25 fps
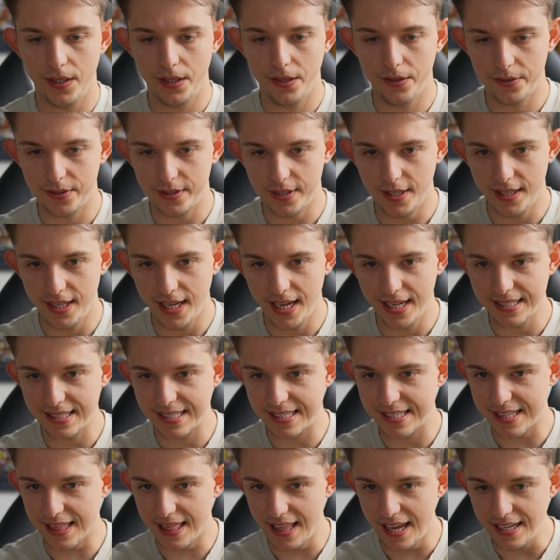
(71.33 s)
You see that?
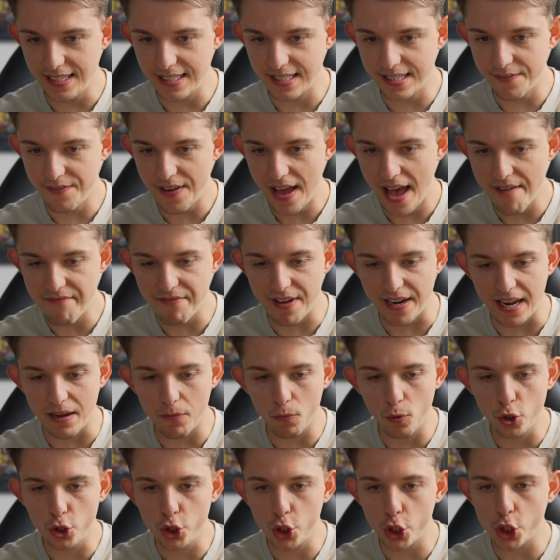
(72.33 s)
Slice of heaven.
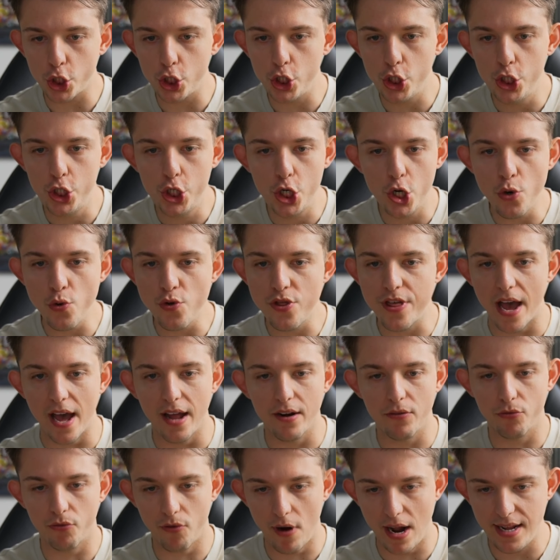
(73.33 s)
It will just do
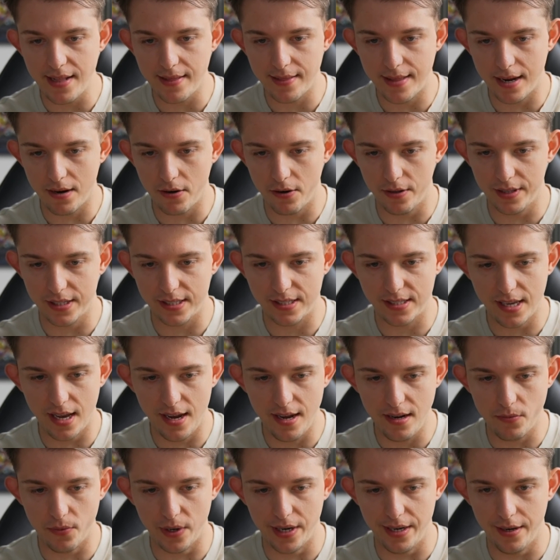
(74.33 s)
that right there on the
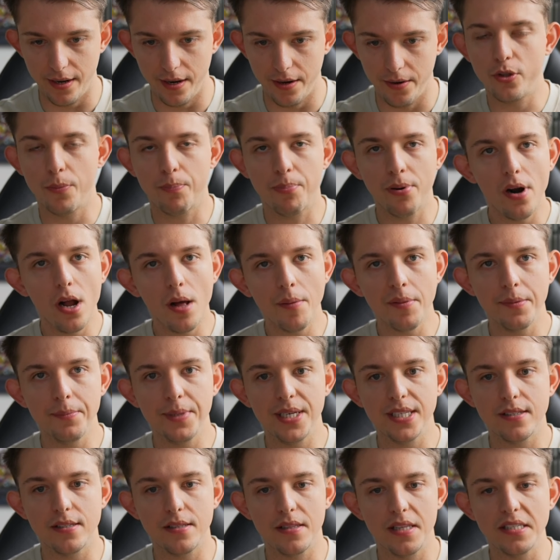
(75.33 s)
side window. The
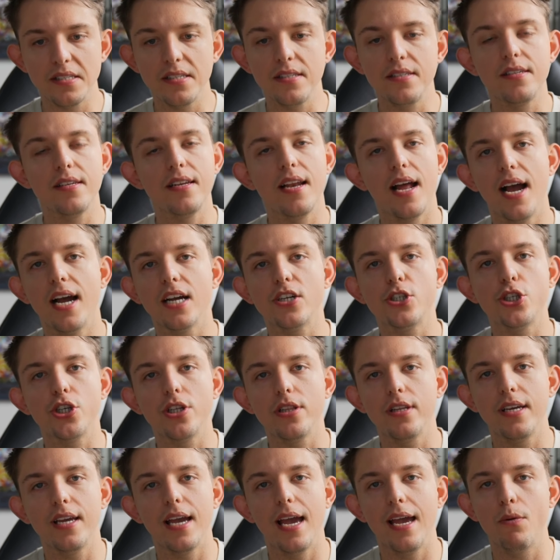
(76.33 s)
problem is this isn't
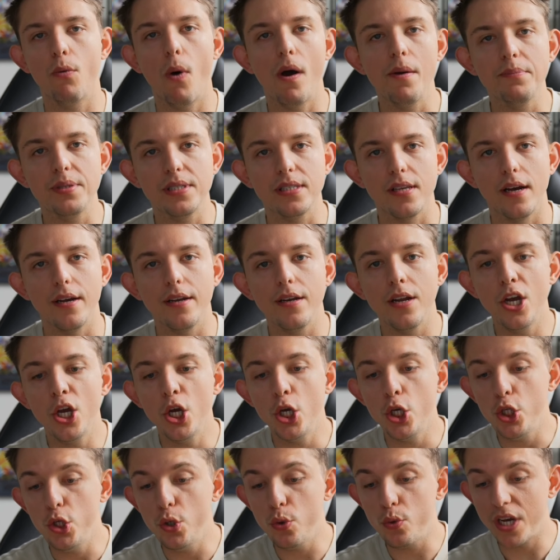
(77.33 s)
actually a website.
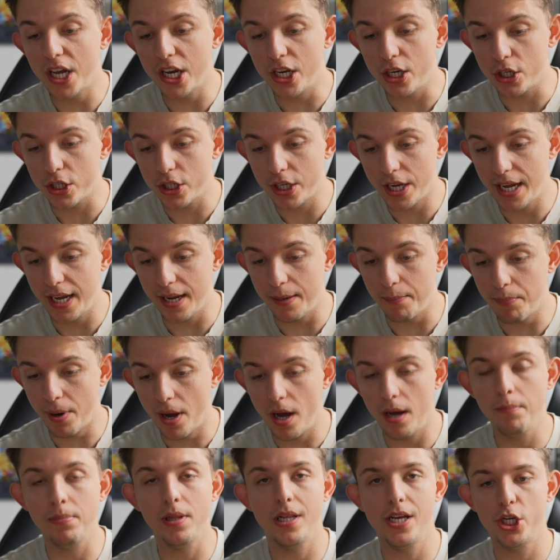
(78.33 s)
You can hit
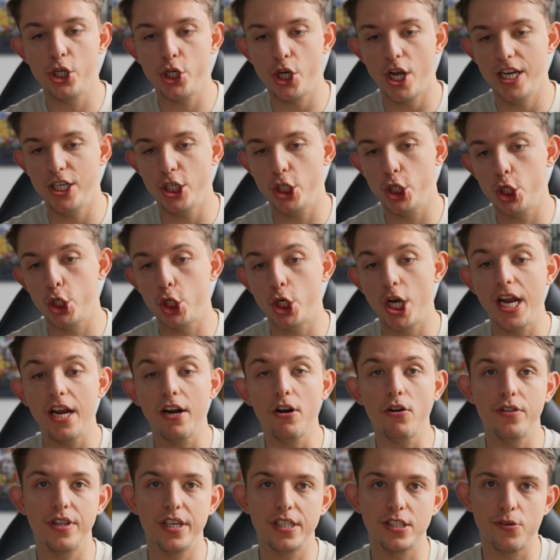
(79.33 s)
publish and
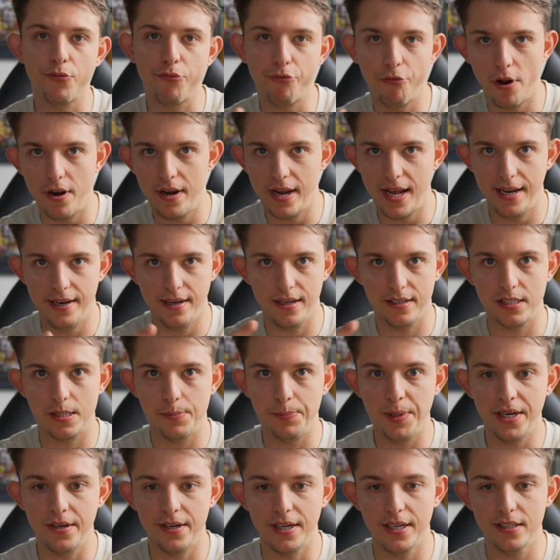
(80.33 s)
share this front end
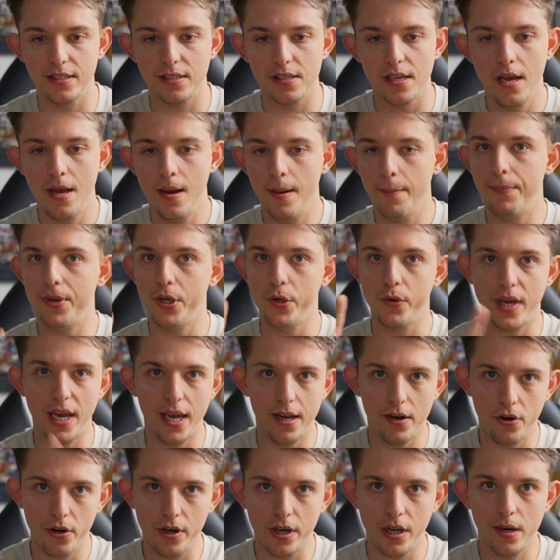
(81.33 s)
experience, but you
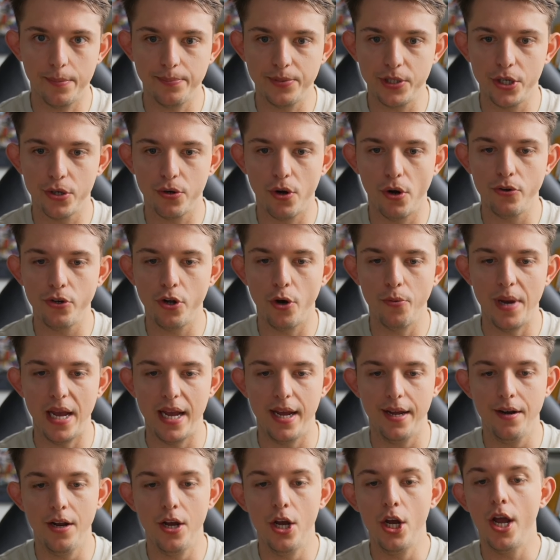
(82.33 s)
can't hook it up to your own
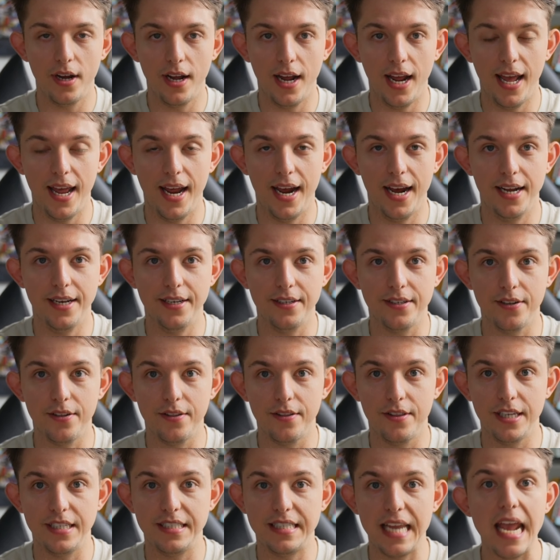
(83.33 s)
domain and
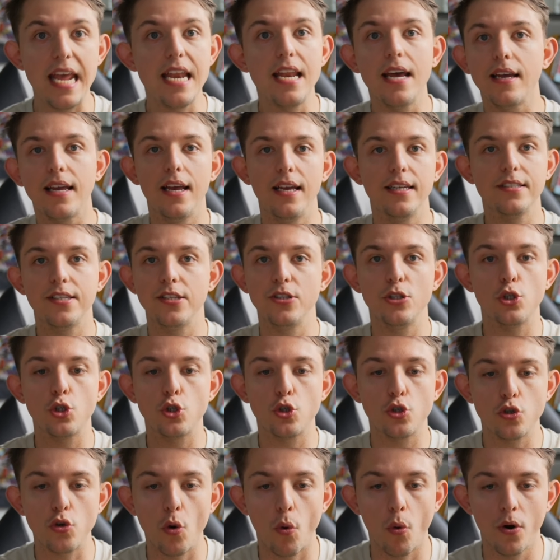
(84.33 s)
the data isn't
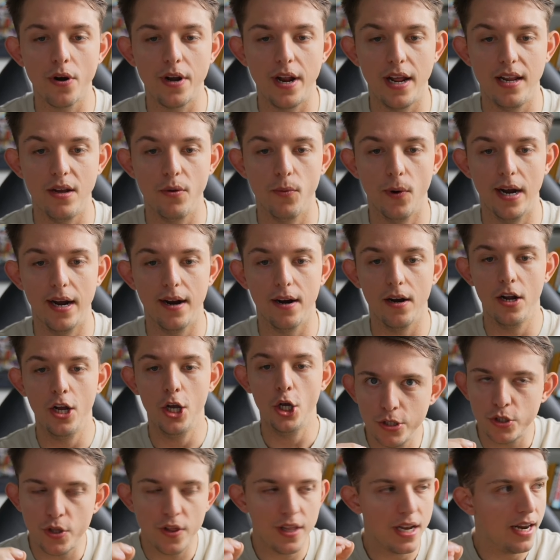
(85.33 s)
stored anywhere.
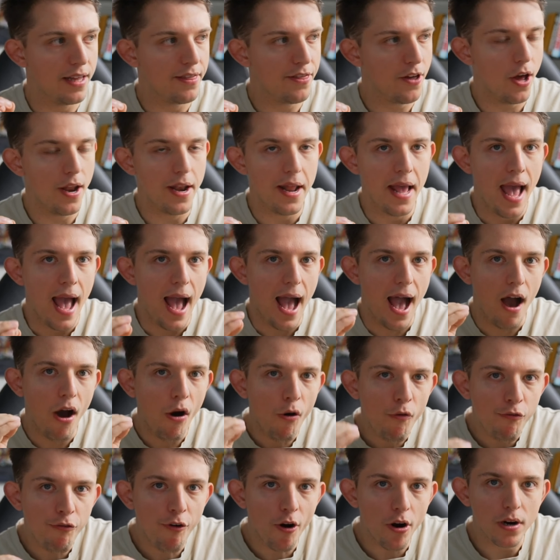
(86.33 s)
So then I thought,
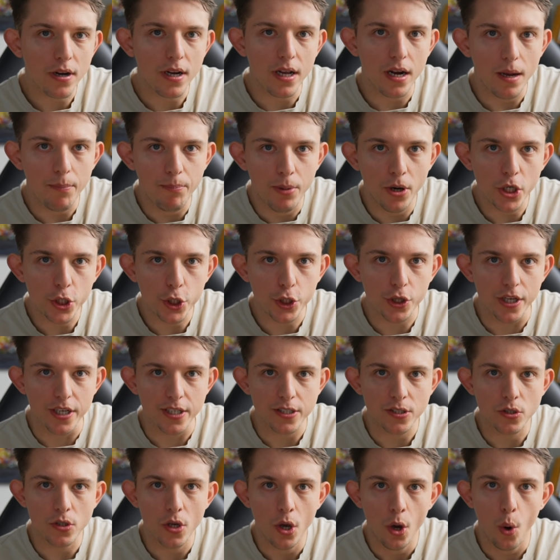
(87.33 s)
how far can I push
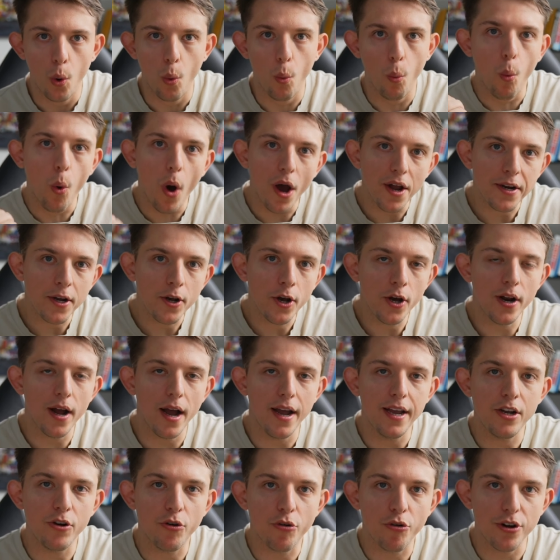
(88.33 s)
this? What could
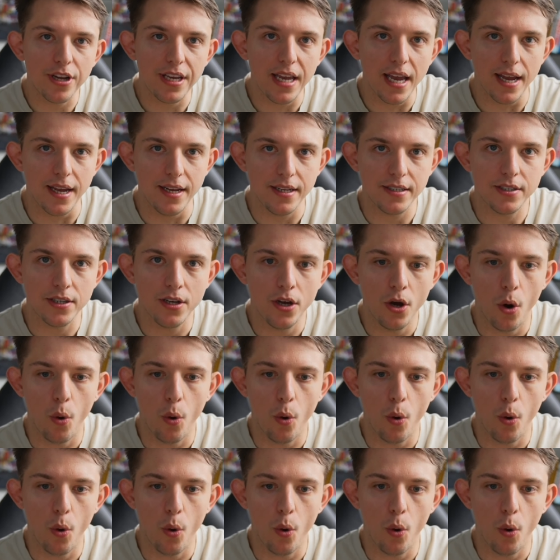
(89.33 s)
I create